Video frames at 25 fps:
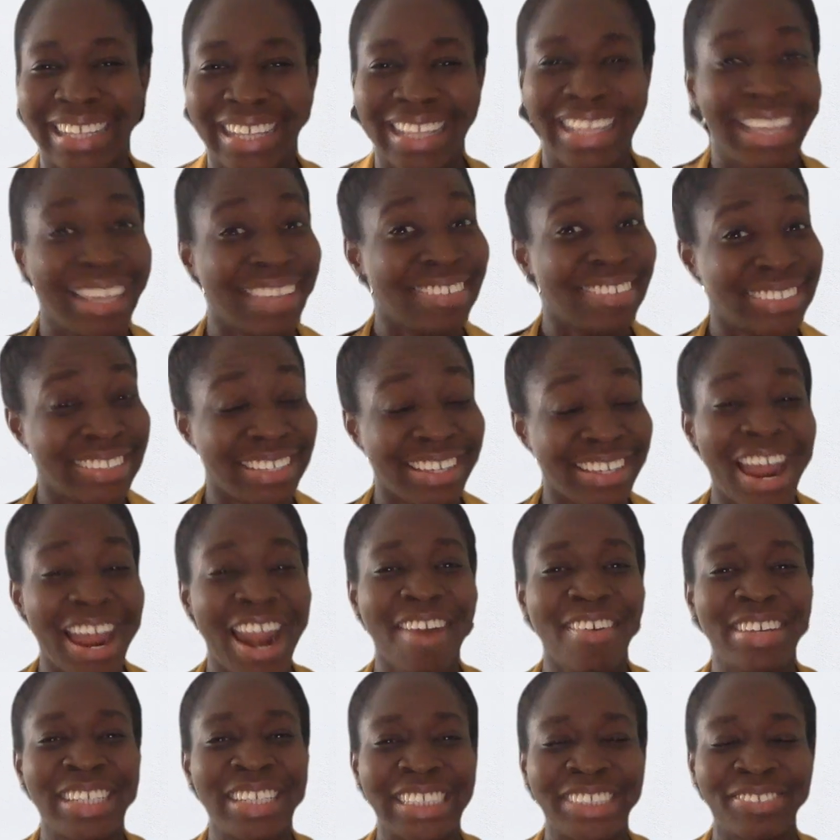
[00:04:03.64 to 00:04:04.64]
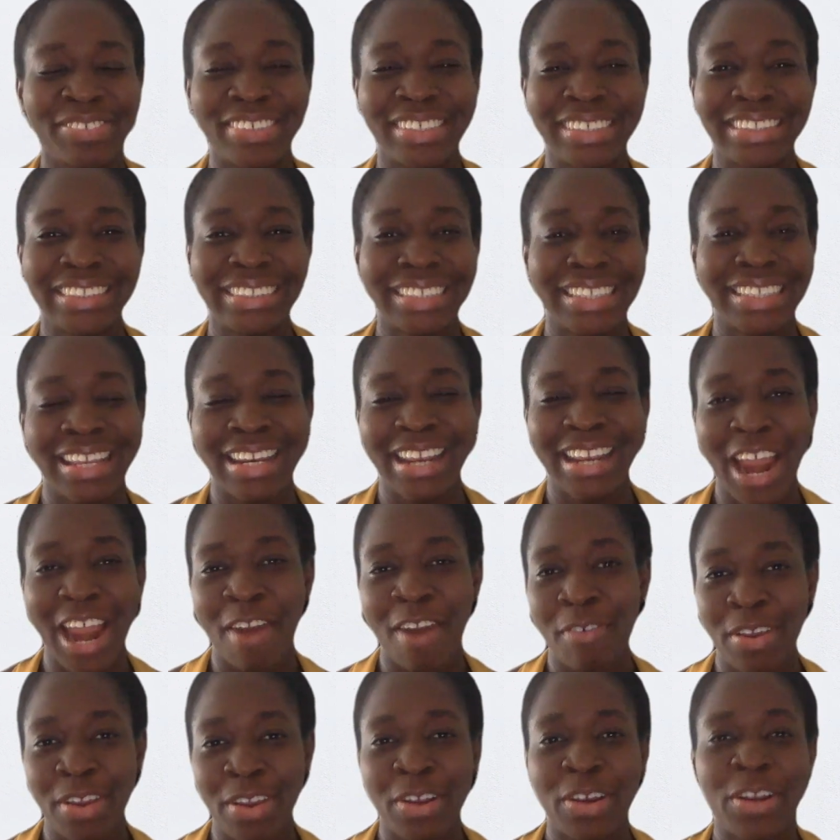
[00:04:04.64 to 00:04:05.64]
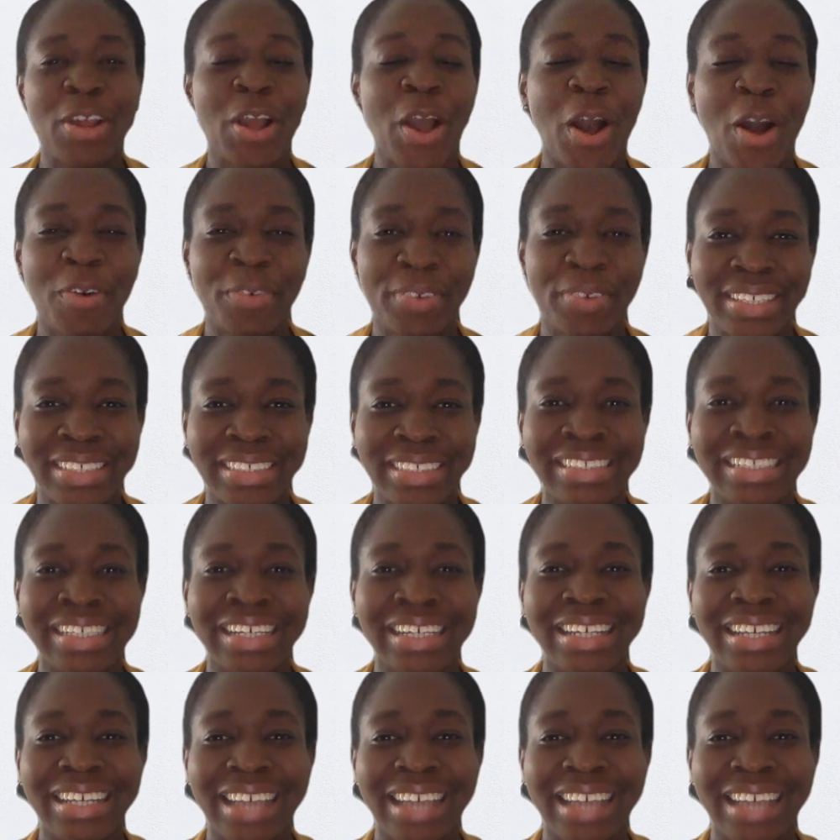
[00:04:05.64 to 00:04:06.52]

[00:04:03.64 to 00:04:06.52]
Gives encouragement to then carry on going.